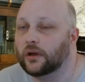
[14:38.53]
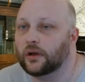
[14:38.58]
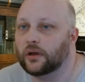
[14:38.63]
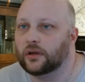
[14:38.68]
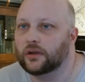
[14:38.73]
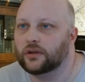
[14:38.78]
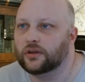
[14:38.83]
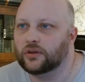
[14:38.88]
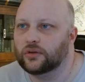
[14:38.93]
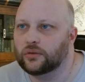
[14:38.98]

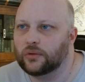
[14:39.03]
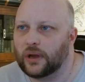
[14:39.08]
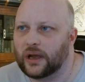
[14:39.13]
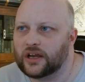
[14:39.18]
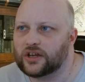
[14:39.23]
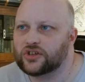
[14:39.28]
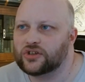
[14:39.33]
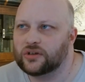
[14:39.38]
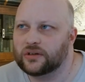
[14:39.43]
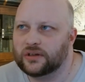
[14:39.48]
You
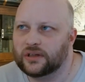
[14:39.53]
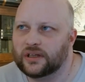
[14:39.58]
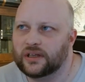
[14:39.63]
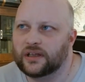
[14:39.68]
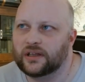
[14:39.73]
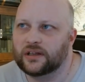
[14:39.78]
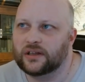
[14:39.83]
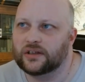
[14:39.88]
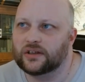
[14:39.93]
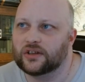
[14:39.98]
actually
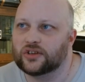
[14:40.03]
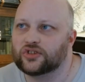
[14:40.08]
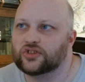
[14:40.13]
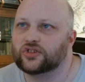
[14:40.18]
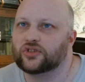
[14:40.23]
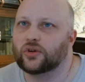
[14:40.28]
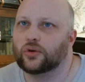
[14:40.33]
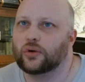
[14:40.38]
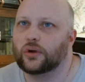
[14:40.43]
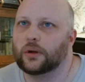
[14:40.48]
needed a
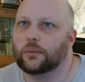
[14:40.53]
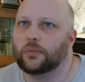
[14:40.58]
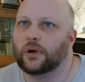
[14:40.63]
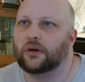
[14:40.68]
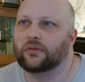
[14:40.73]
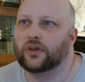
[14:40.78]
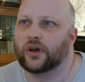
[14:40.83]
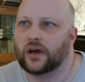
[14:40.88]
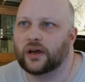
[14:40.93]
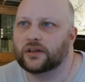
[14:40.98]
stock
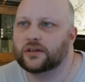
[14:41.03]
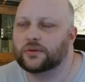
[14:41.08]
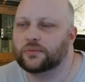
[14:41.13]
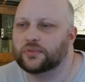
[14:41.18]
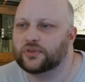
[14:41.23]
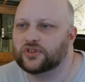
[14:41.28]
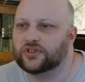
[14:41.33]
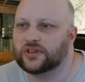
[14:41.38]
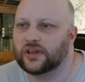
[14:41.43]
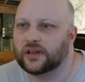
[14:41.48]
about
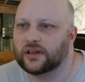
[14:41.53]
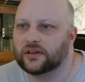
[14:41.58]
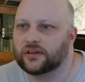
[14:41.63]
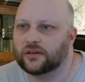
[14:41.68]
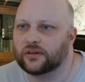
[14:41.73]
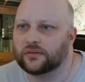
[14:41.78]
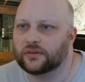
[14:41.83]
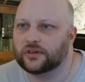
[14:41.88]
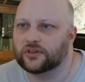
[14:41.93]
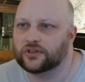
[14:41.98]
100%
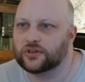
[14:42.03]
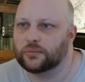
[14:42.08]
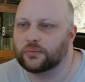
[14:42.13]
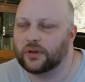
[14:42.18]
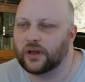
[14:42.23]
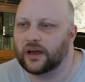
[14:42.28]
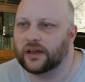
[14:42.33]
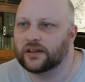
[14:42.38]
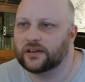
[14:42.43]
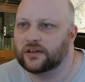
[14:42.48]
of the
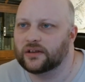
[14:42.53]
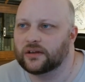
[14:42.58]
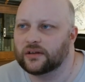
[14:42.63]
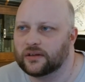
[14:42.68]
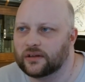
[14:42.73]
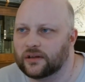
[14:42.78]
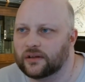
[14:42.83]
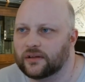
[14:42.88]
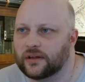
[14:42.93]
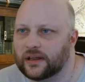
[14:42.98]
supply
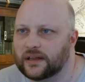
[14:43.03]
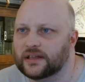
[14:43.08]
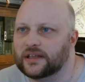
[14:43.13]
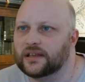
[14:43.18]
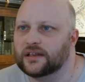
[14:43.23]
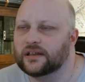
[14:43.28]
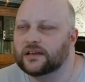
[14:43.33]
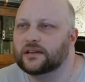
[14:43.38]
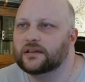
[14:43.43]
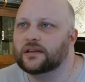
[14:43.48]
they
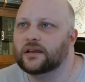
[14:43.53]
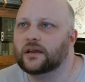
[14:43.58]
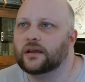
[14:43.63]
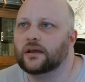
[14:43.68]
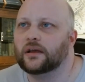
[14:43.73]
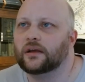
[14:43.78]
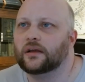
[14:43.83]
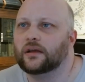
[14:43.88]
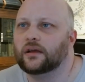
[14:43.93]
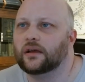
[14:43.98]
needed
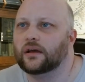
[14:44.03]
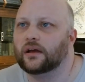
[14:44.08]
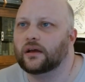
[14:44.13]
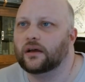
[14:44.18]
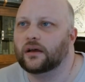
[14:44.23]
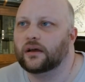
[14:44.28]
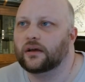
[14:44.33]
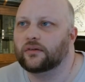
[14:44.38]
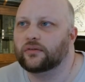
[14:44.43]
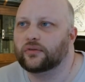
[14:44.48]

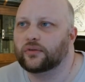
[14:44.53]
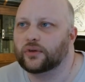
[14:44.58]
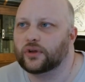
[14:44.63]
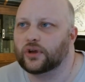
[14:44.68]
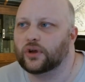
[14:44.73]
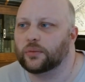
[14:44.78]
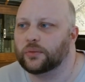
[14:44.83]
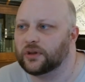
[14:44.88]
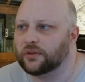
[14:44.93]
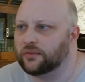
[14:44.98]
for the
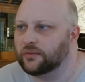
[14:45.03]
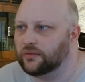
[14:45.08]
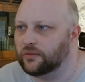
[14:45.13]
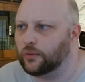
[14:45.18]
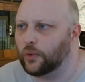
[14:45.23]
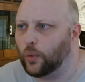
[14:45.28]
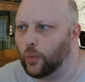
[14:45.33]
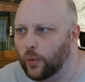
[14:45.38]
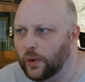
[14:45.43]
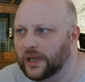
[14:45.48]

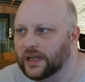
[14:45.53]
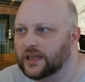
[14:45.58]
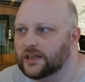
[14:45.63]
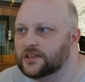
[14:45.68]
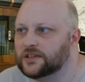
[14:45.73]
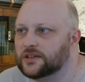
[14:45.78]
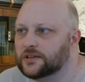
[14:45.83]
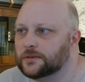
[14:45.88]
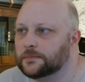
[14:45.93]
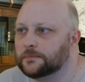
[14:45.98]
coming weeks.